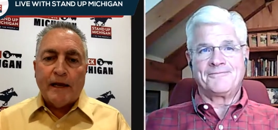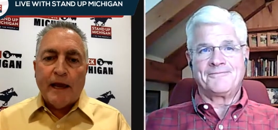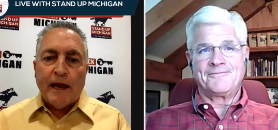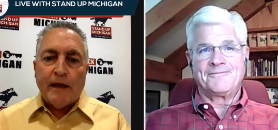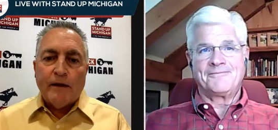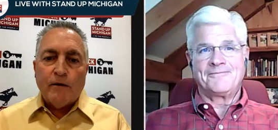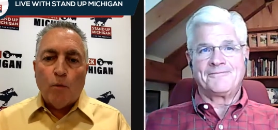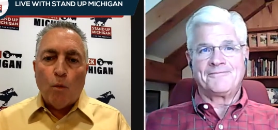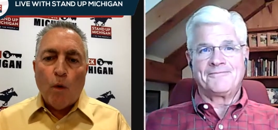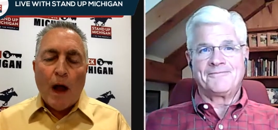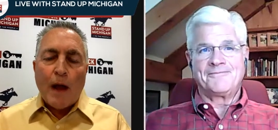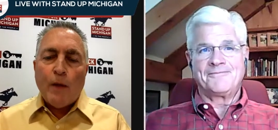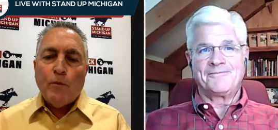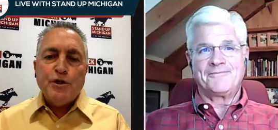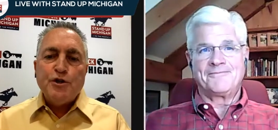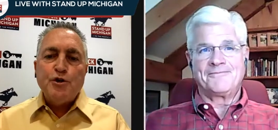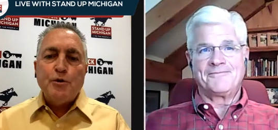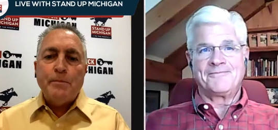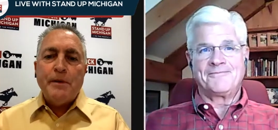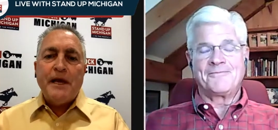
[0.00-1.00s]
Speaker 1: again? Why
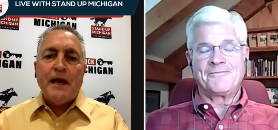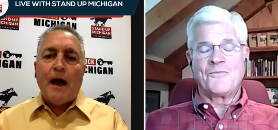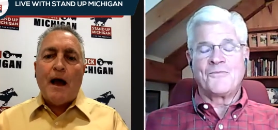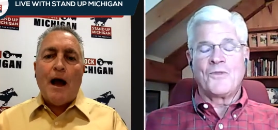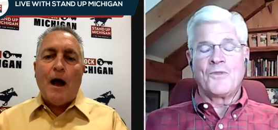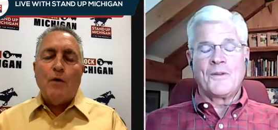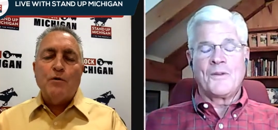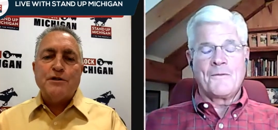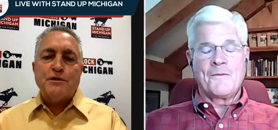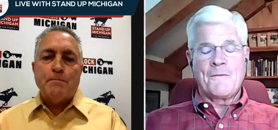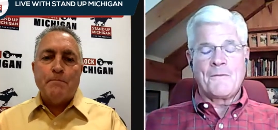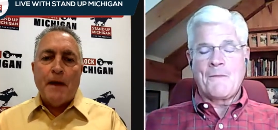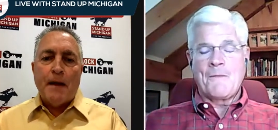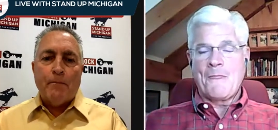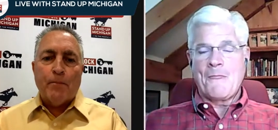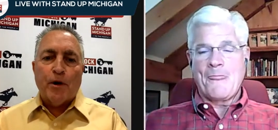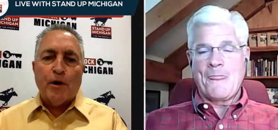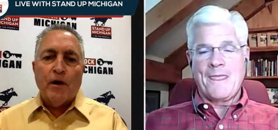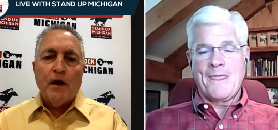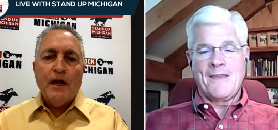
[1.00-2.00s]
would you be a House
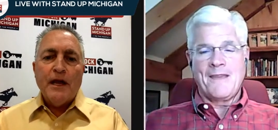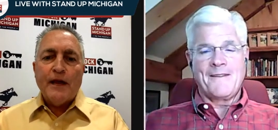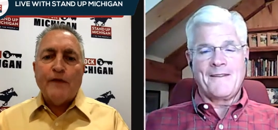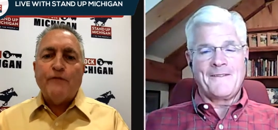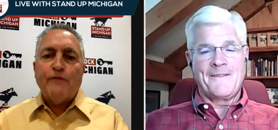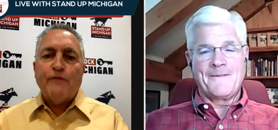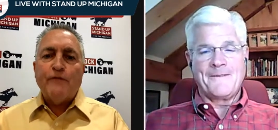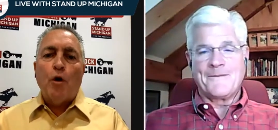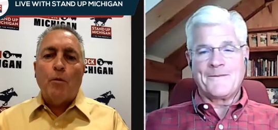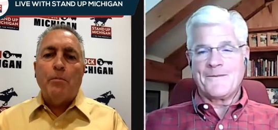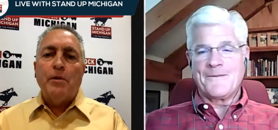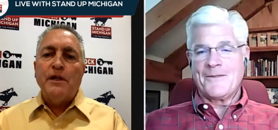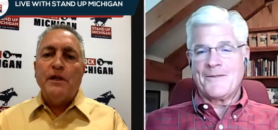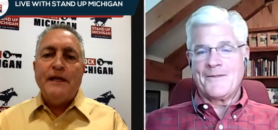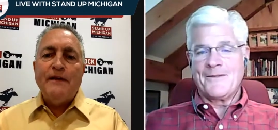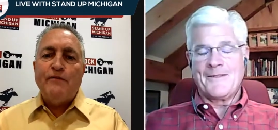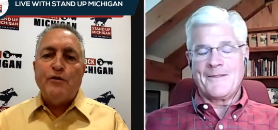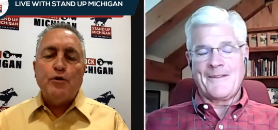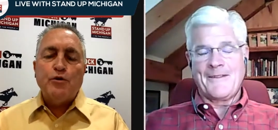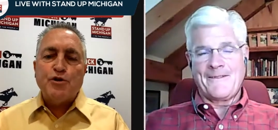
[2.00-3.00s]
member if you don't
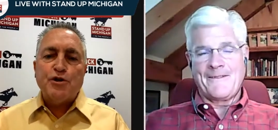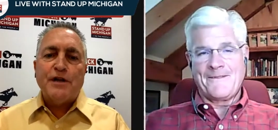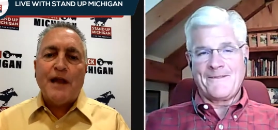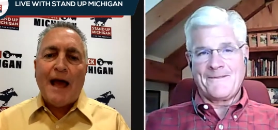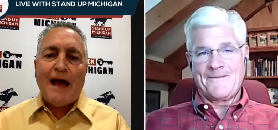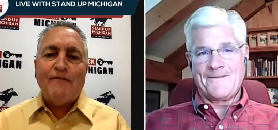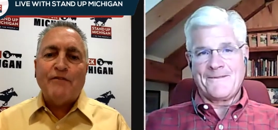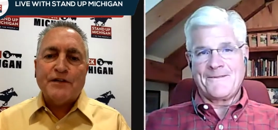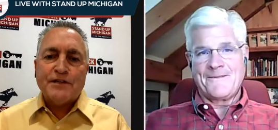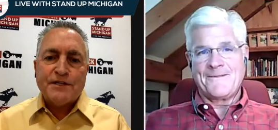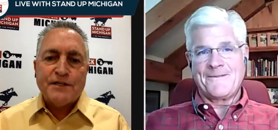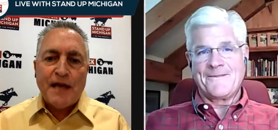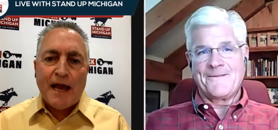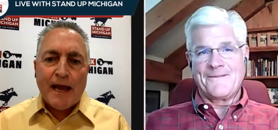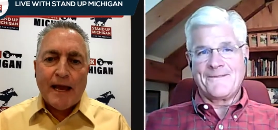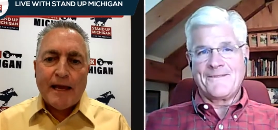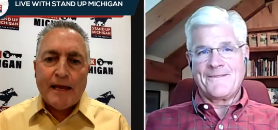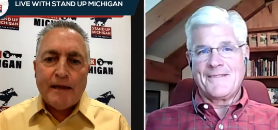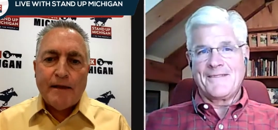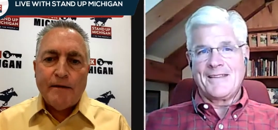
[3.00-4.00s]
believe you should have a
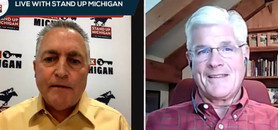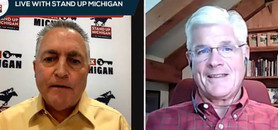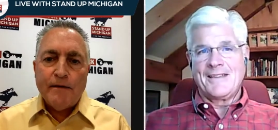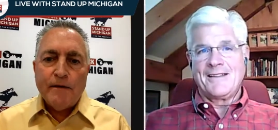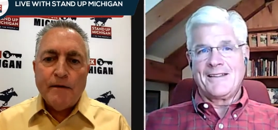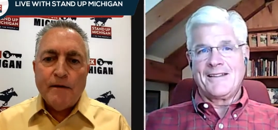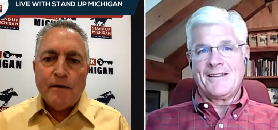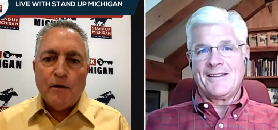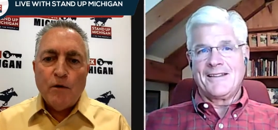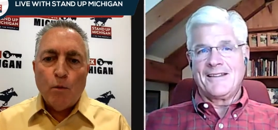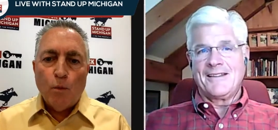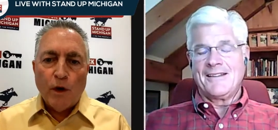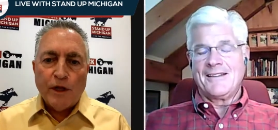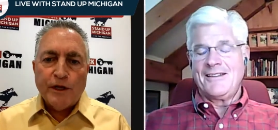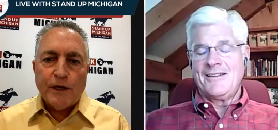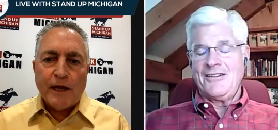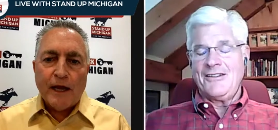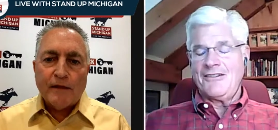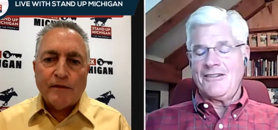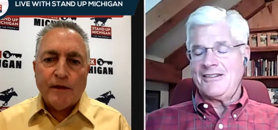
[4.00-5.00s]
say?
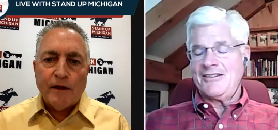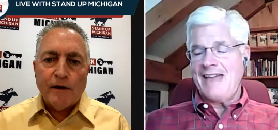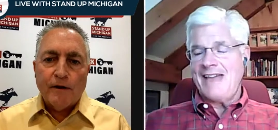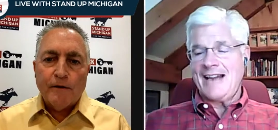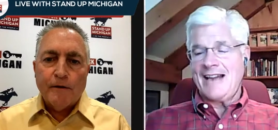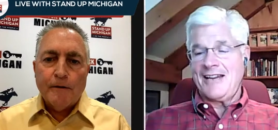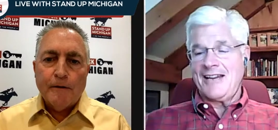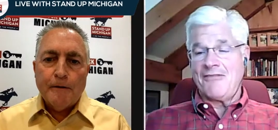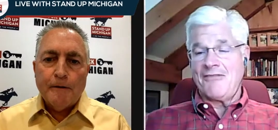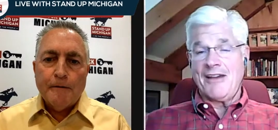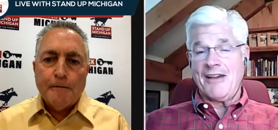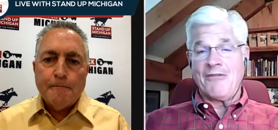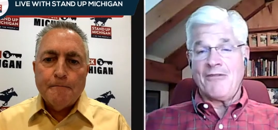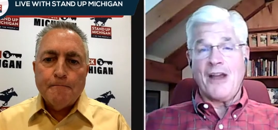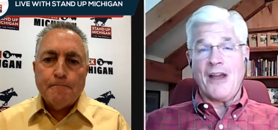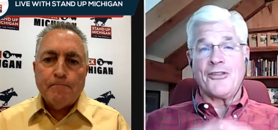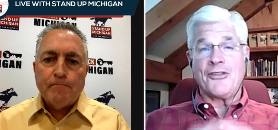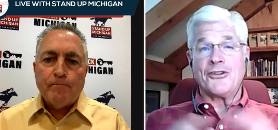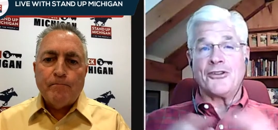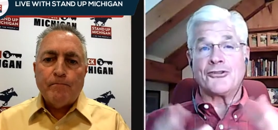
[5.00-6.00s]
When you're you exactly right,
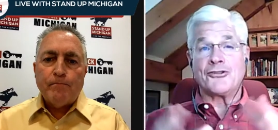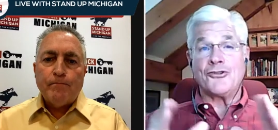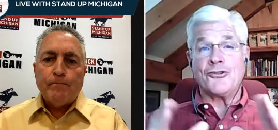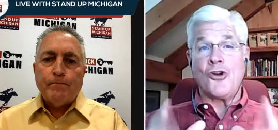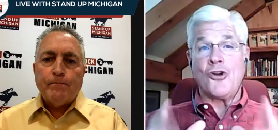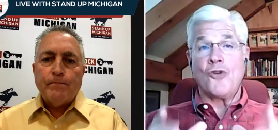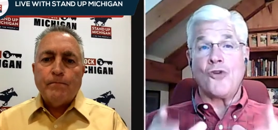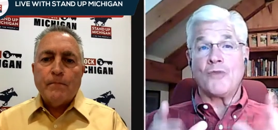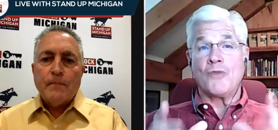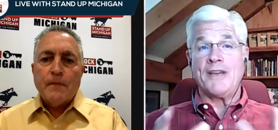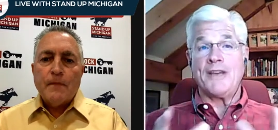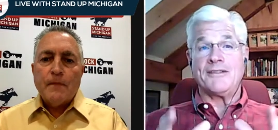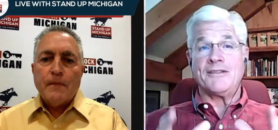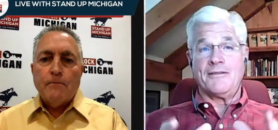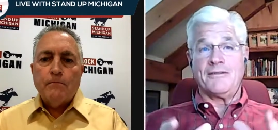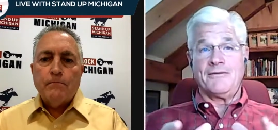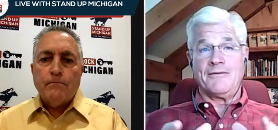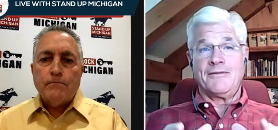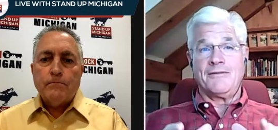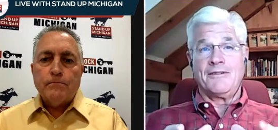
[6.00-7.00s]
Ron.
Speaker 2: There's no
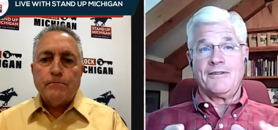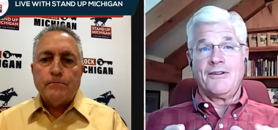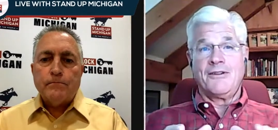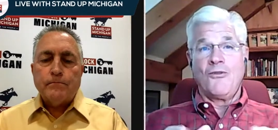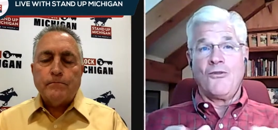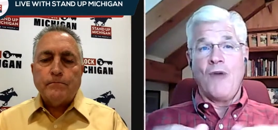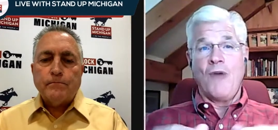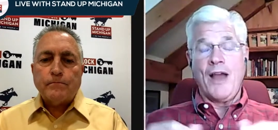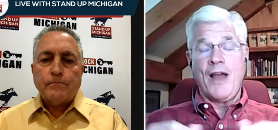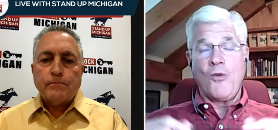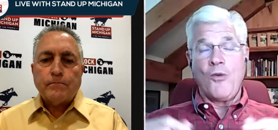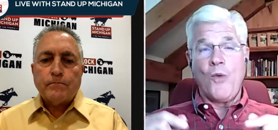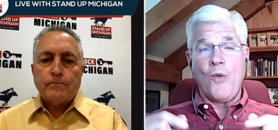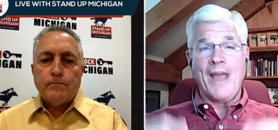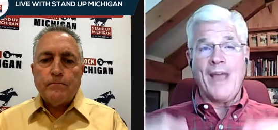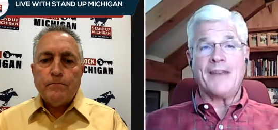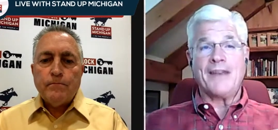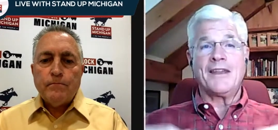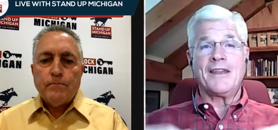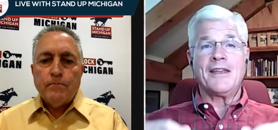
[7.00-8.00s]
reason why
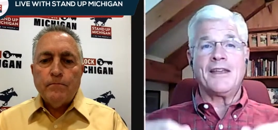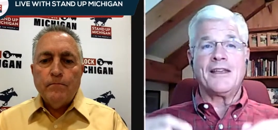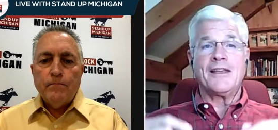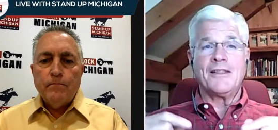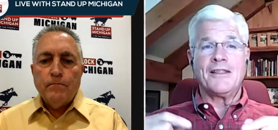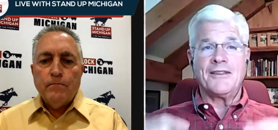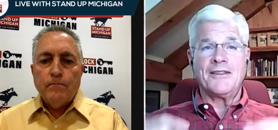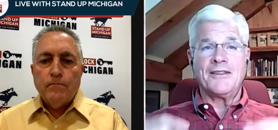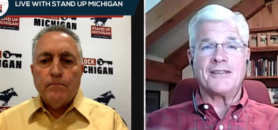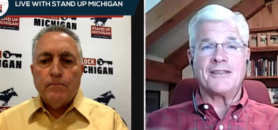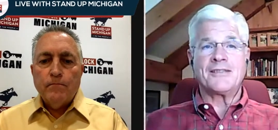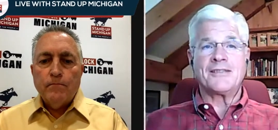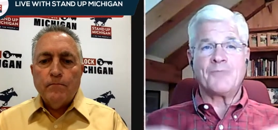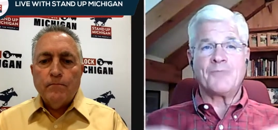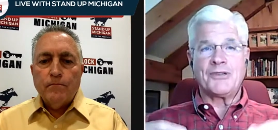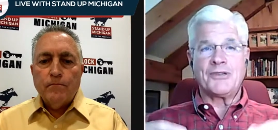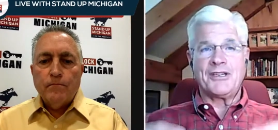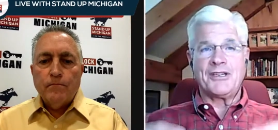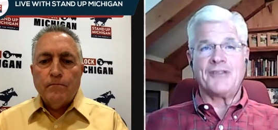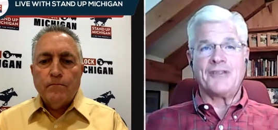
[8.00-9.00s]
when this
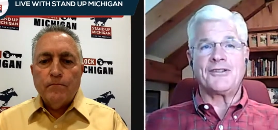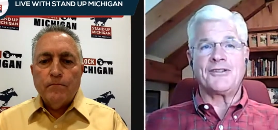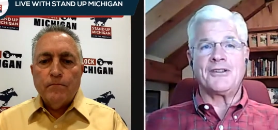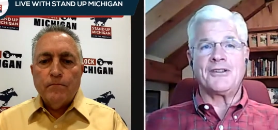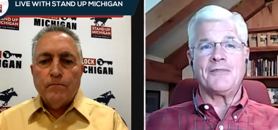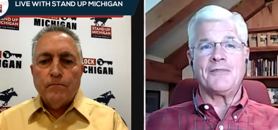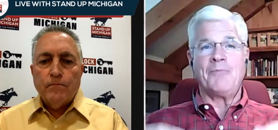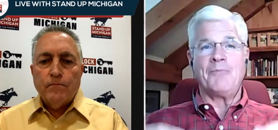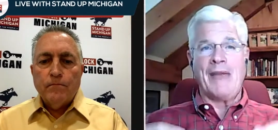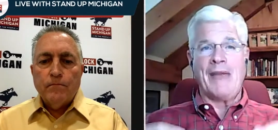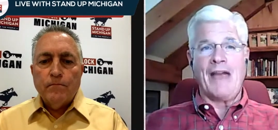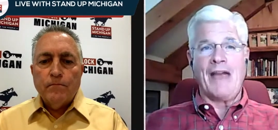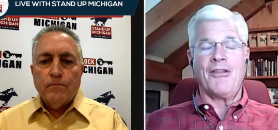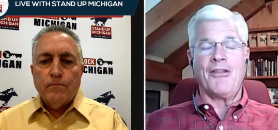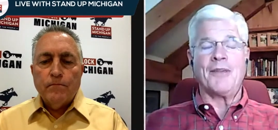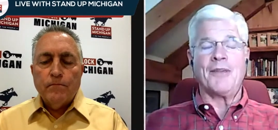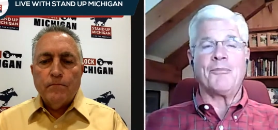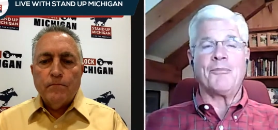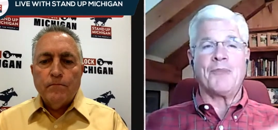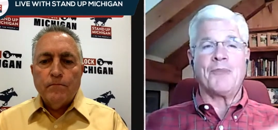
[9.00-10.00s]
petition
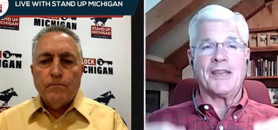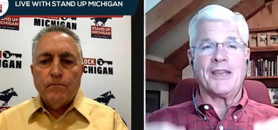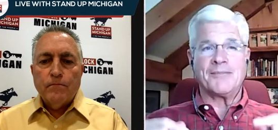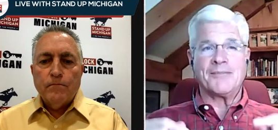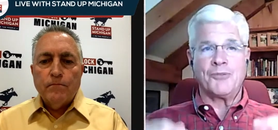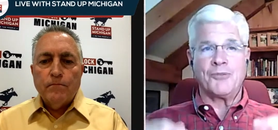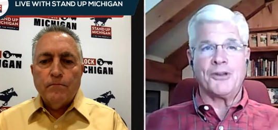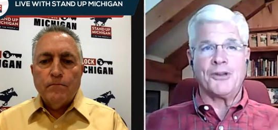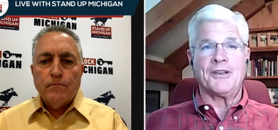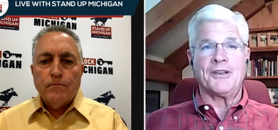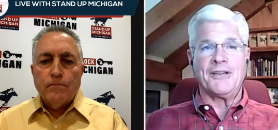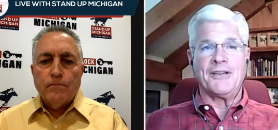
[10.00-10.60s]
ballot gets put in